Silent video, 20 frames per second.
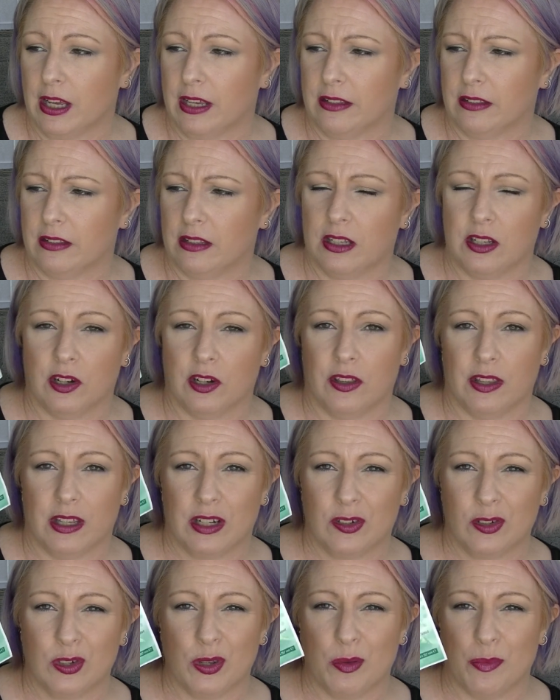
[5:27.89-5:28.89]
and you know,
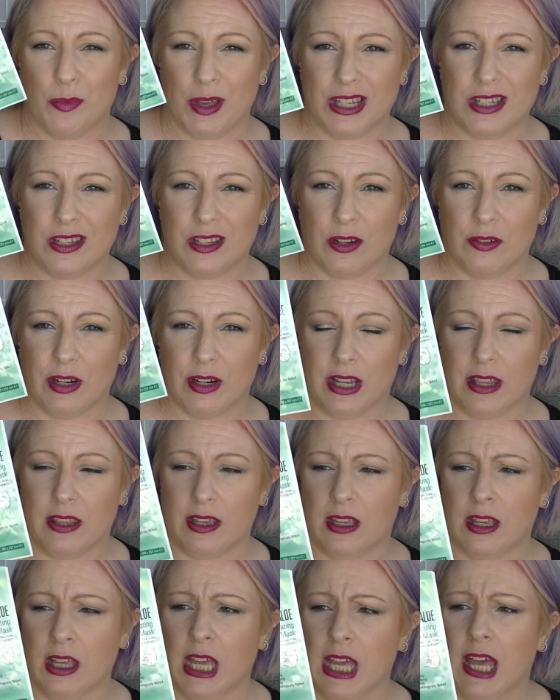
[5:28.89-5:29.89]
they're not too messy or
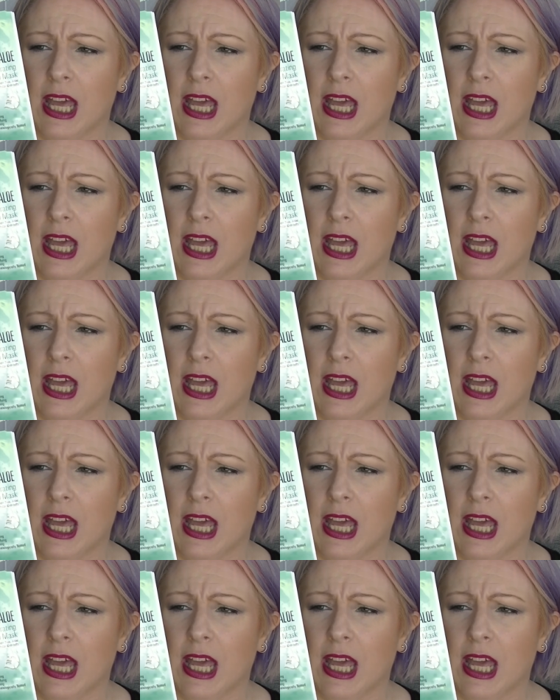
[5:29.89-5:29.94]
anything.